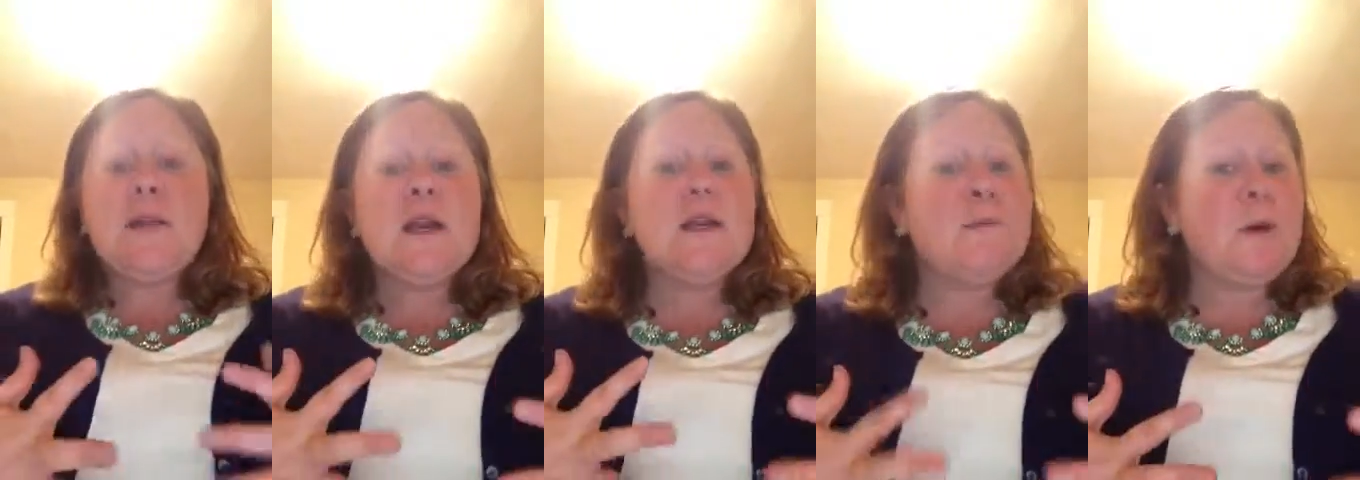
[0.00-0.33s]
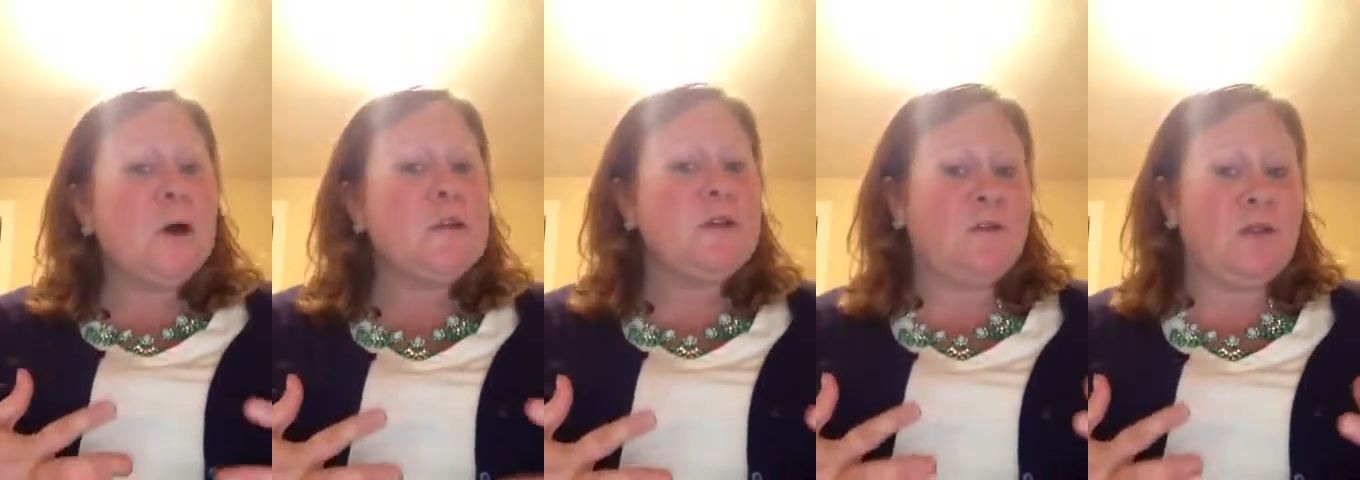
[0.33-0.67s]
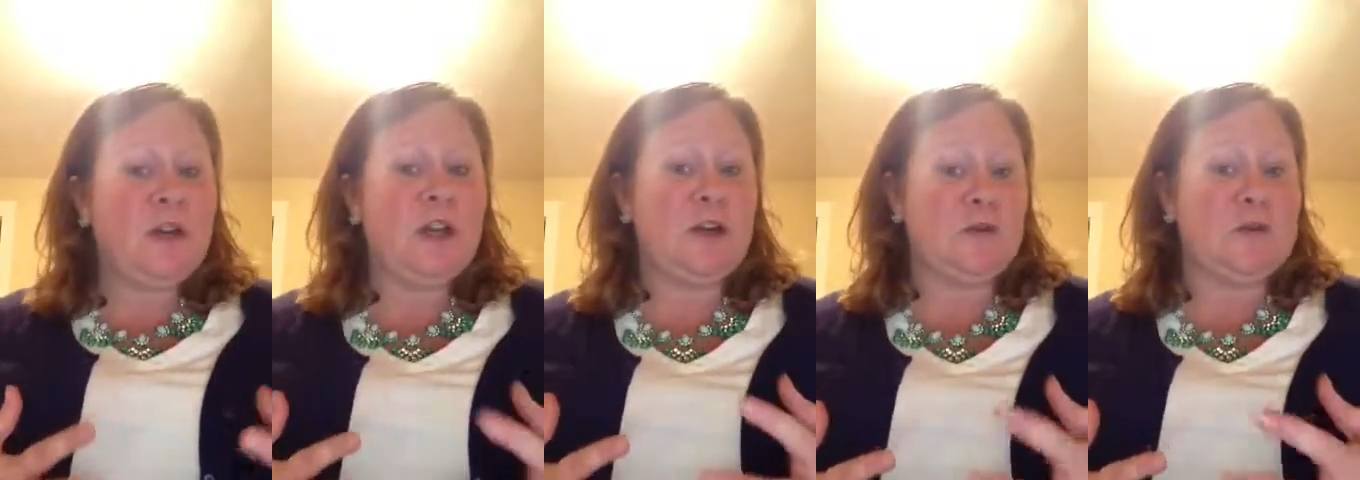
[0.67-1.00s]
going to post
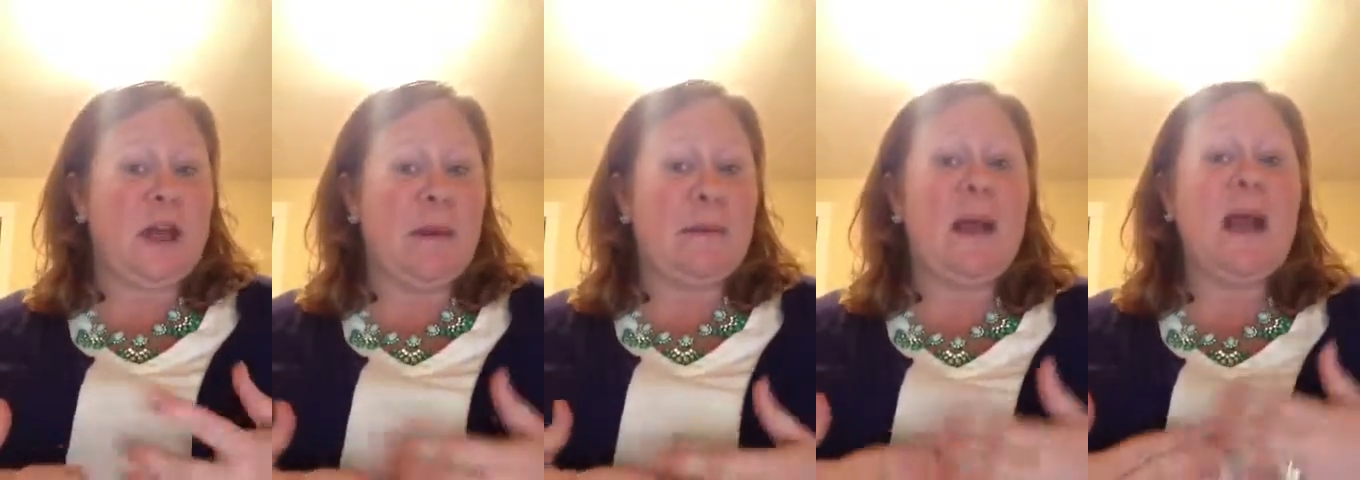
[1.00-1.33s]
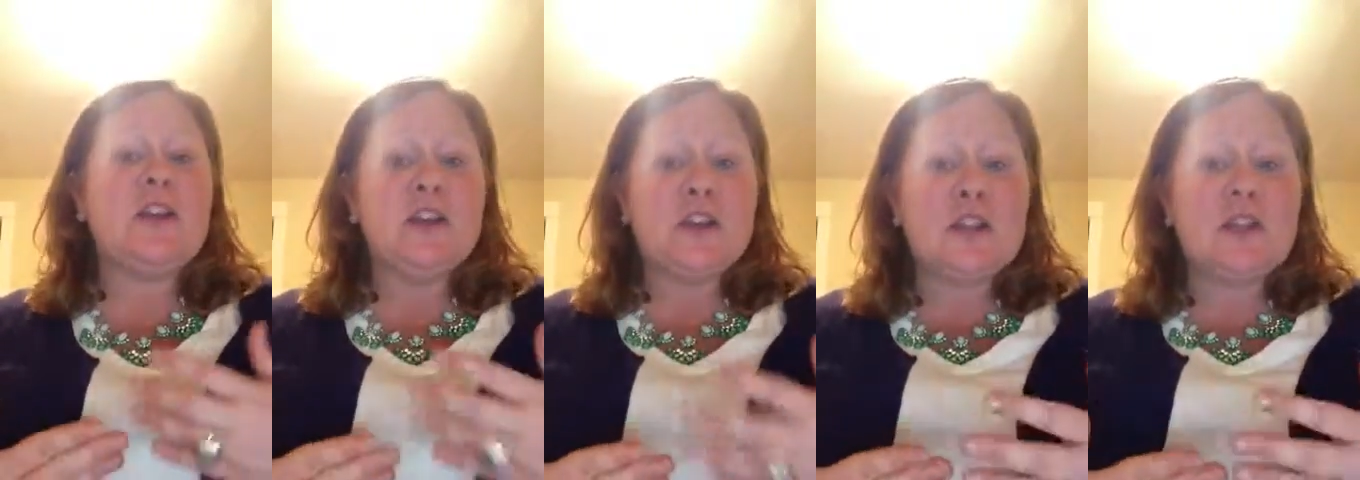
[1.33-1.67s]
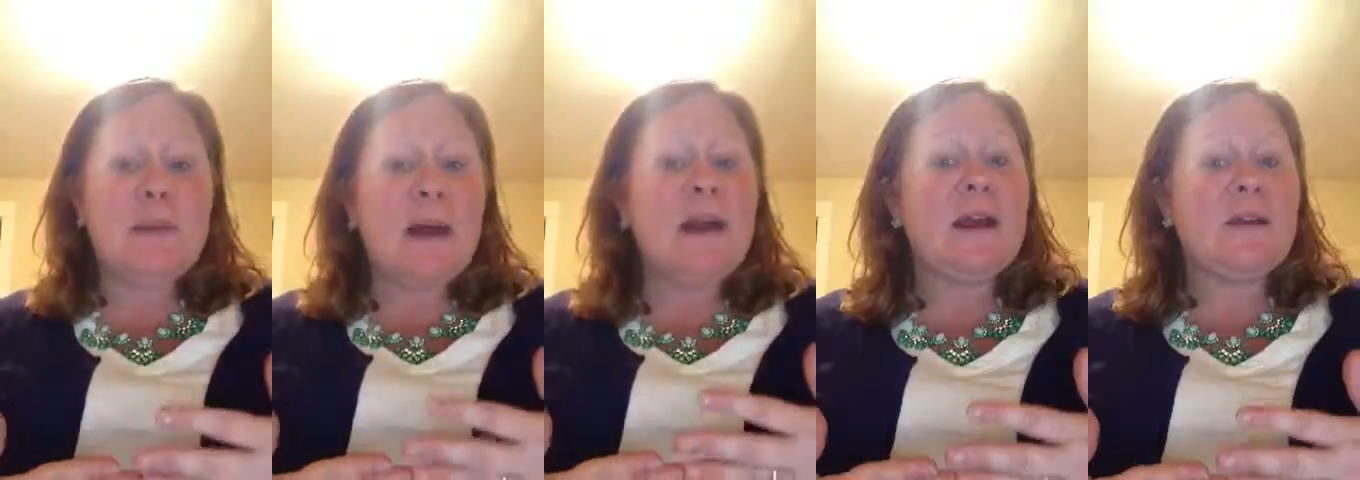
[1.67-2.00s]
videos up just
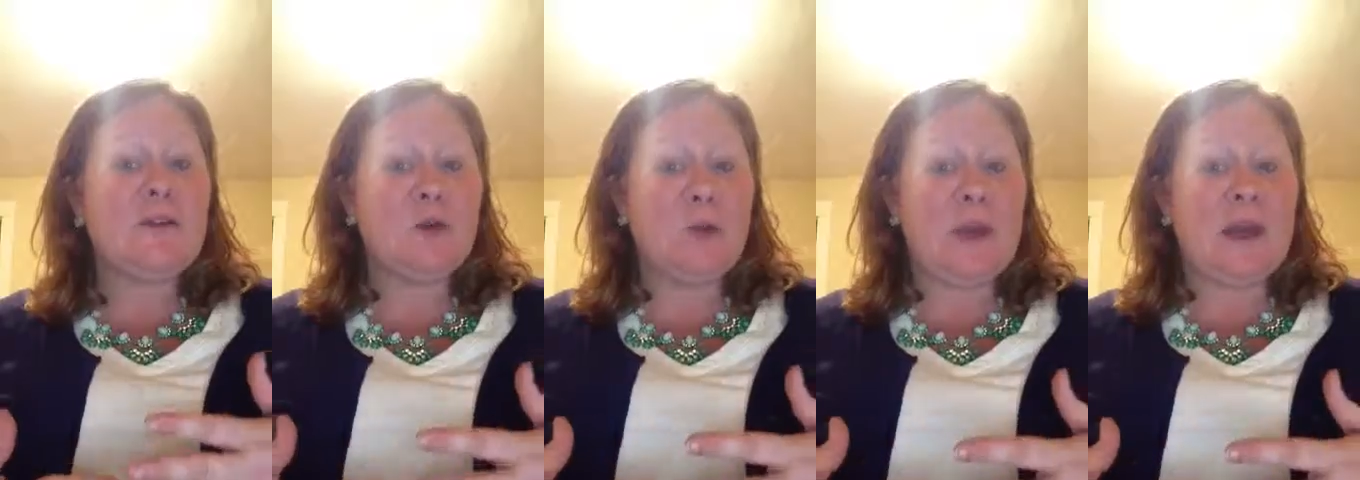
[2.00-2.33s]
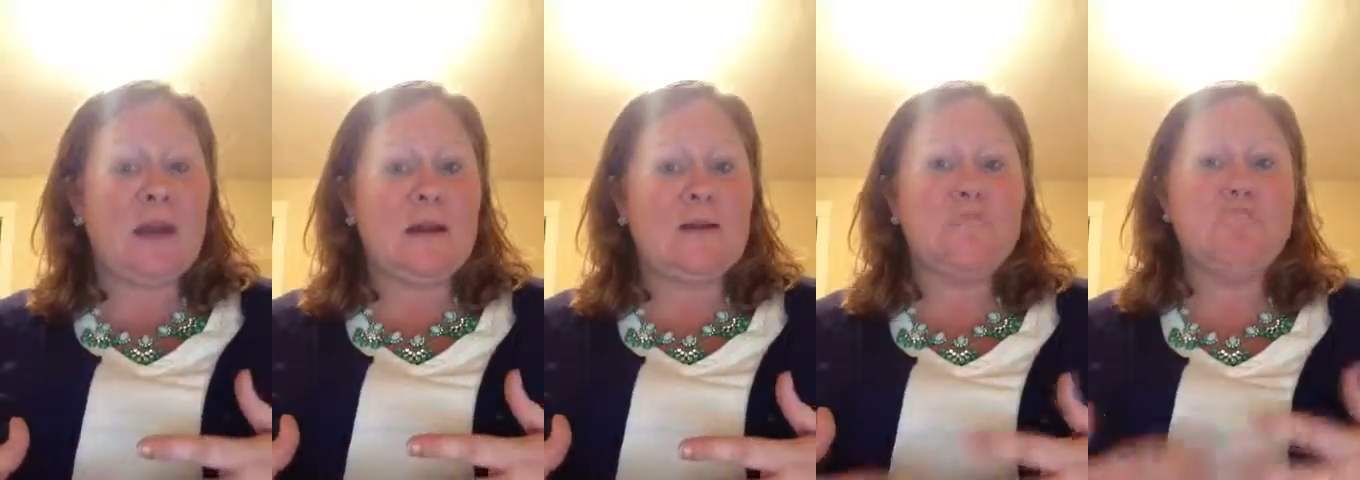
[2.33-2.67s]
about every week,